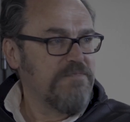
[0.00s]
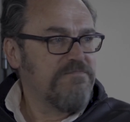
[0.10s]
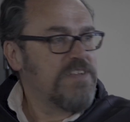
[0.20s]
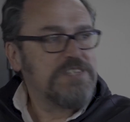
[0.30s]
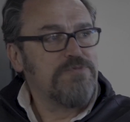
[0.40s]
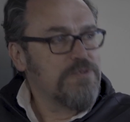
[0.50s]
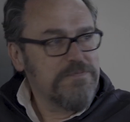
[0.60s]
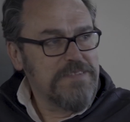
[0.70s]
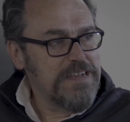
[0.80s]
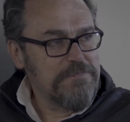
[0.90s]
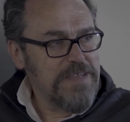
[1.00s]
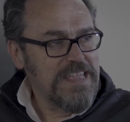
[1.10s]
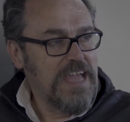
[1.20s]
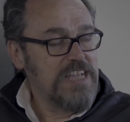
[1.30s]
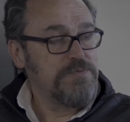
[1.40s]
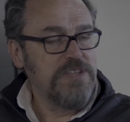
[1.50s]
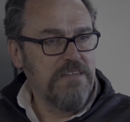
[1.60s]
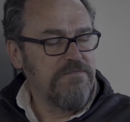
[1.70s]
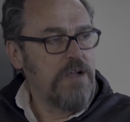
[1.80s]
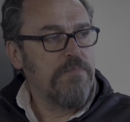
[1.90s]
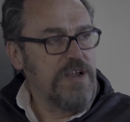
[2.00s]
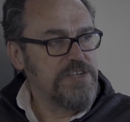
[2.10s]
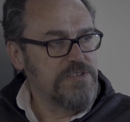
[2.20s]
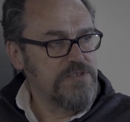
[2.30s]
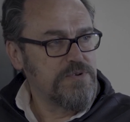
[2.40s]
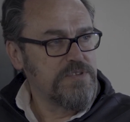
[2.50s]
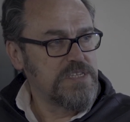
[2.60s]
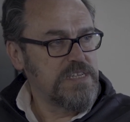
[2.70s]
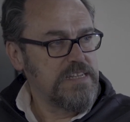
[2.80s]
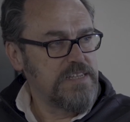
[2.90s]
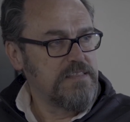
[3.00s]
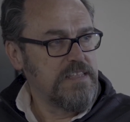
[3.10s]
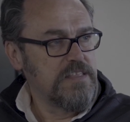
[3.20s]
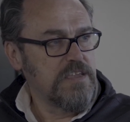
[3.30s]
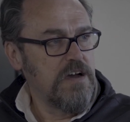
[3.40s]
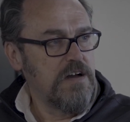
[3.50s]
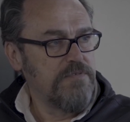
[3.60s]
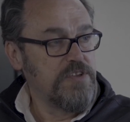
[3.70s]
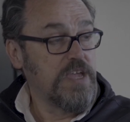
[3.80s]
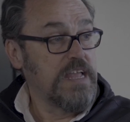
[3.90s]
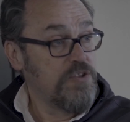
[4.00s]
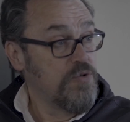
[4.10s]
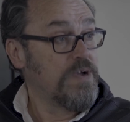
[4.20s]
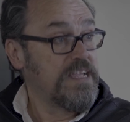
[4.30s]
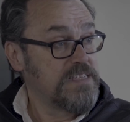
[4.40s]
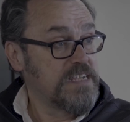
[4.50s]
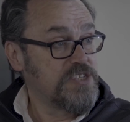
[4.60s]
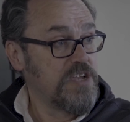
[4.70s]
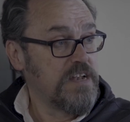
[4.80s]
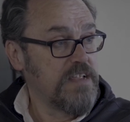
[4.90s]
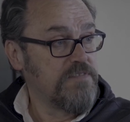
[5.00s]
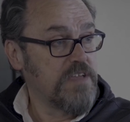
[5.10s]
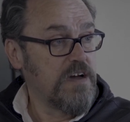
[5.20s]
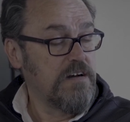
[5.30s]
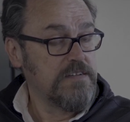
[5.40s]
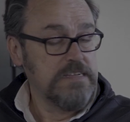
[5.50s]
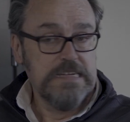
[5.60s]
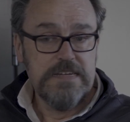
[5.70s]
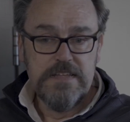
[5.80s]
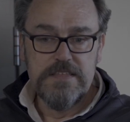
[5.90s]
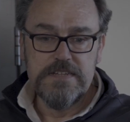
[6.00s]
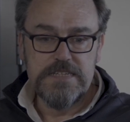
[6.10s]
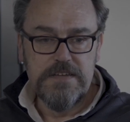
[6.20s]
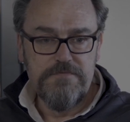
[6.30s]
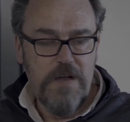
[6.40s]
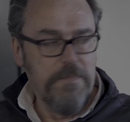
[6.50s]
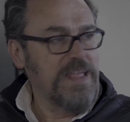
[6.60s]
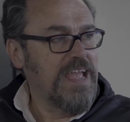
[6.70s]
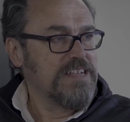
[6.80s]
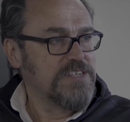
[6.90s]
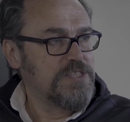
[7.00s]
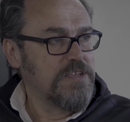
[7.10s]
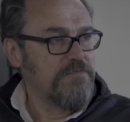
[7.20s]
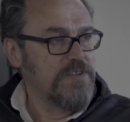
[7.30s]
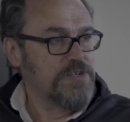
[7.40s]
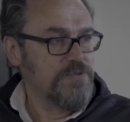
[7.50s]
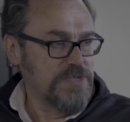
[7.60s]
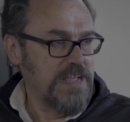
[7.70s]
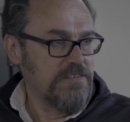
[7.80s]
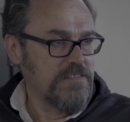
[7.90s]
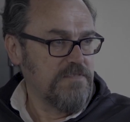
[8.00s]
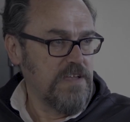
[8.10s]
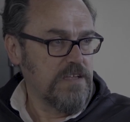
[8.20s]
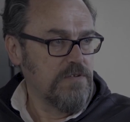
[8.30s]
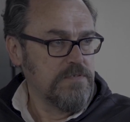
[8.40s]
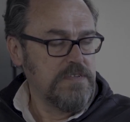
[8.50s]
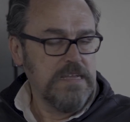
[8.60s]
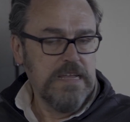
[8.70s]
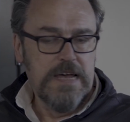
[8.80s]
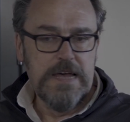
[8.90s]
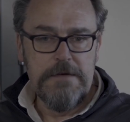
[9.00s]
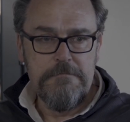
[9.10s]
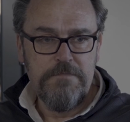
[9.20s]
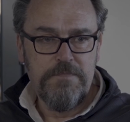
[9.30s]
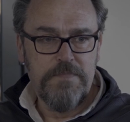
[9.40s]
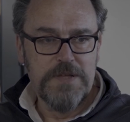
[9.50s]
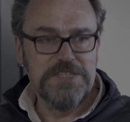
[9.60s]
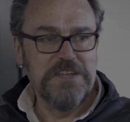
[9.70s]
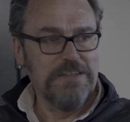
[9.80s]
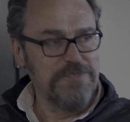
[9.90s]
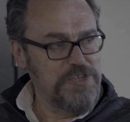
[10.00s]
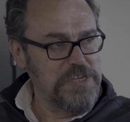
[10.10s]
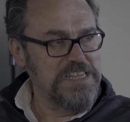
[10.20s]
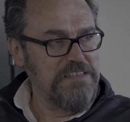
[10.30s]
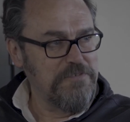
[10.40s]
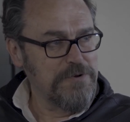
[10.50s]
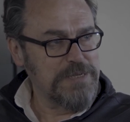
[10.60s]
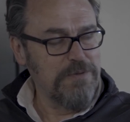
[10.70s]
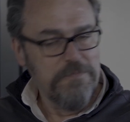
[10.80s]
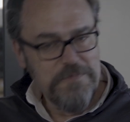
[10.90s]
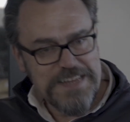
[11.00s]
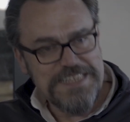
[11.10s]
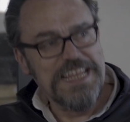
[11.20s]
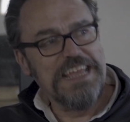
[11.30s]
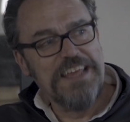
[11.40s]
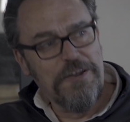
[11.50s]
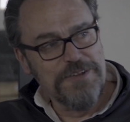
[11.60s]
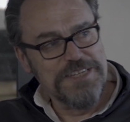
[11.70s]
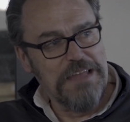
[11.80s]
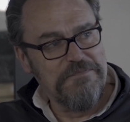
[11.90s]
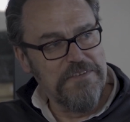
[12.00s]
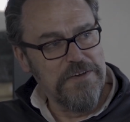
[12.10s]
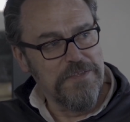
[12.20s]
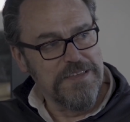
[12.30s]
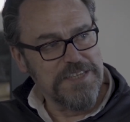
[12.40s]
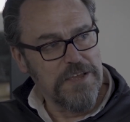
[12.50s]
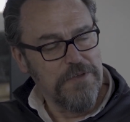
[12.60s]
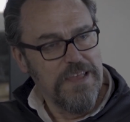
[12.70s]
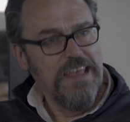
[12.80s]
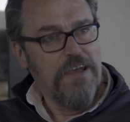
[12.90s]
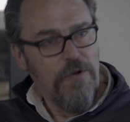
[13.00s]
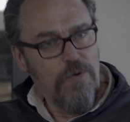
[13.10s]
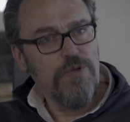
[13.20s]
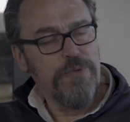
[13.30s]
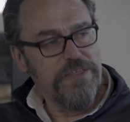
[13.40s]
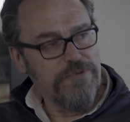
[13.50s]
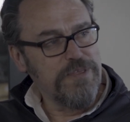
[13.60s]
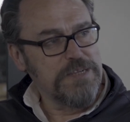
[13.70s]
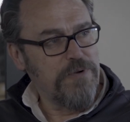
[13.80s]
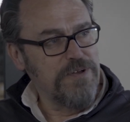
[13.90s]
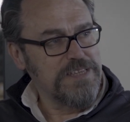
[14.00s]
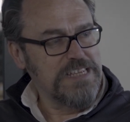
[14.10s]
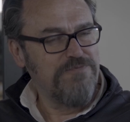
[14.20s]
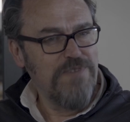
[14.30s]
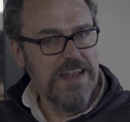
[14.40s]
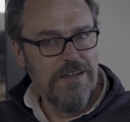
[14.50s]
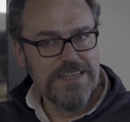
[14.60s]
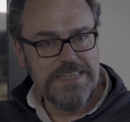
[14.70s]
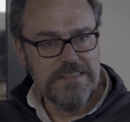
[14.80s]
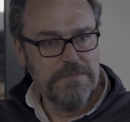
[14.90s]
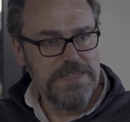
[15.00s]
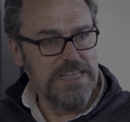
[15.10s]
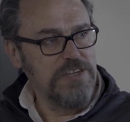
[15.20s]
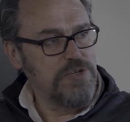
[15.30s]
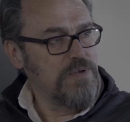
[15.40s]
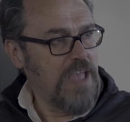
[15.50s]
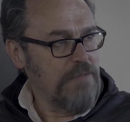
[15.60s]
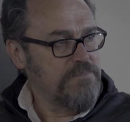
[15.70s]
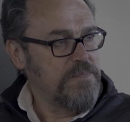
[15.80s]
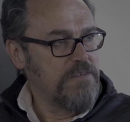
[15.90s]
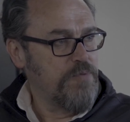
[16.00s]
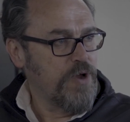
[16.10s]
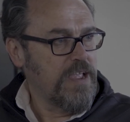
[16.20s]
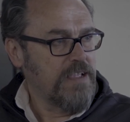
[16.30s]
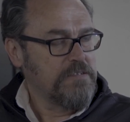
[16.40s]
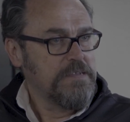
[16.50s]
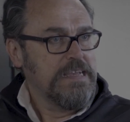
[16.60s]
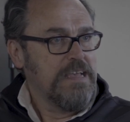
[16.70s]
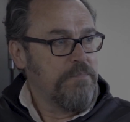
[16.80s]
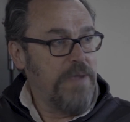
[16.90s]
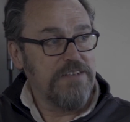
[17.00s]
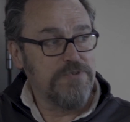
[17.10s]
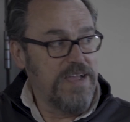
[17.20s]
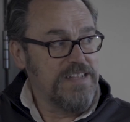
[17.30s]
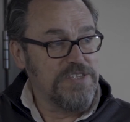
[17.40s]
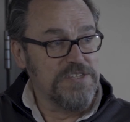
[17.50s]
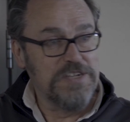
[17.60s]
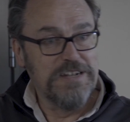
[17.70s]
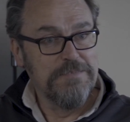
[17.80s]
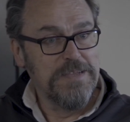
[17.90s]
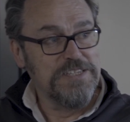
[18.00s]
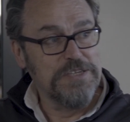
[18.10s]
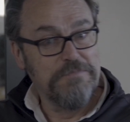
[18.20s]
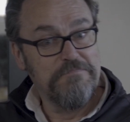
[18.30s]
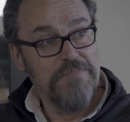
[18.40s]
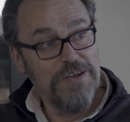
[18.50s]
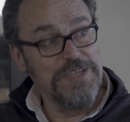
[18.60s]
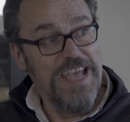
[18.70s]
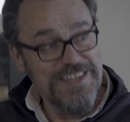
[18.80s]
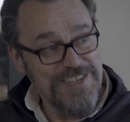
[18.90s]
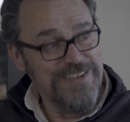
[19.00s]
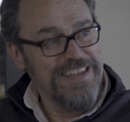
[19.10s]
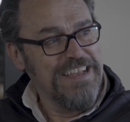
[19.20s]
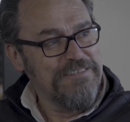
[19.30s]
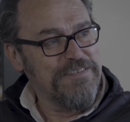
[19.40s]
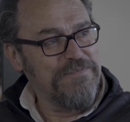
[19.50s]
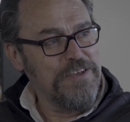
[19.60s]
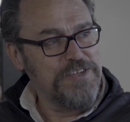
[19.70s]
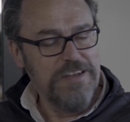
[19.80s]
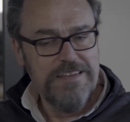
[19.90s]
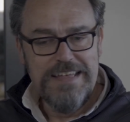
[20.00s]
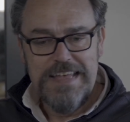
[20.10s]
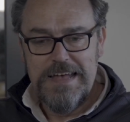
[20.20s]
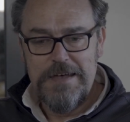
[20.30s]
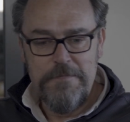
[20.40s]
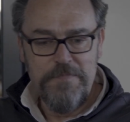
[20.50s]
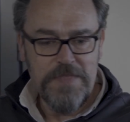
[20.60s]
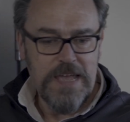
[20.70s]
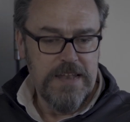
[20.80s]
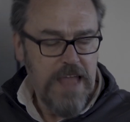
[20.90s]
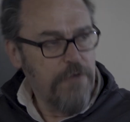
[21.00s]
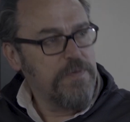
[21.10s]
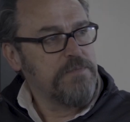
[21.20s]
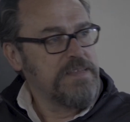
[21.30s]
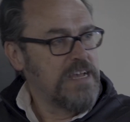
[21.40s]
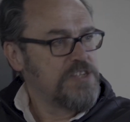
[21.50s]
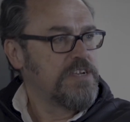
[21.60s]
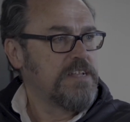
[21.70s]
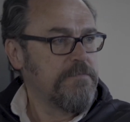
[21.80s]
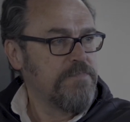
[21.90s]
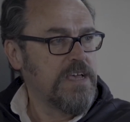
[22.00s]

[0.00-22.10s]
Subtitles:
visceral engagement. You get vibration through the seat in the car, and you get noise externally of the car that replicates the original sound of the vehicle. But certainly with the GC40, they're taking that on a step further. So all the way through this process, realising the potential gap of bringing petrol heads and turning them into motor heads for the future, and helping them in that journey.